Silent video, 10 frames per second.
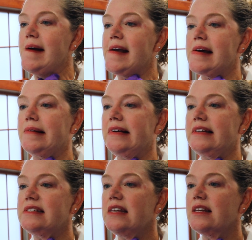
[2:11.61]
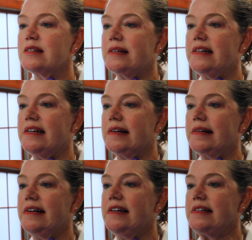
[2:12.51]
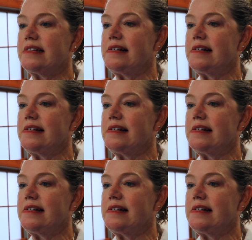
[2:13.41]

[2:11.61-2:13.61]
you can really see this one here, right?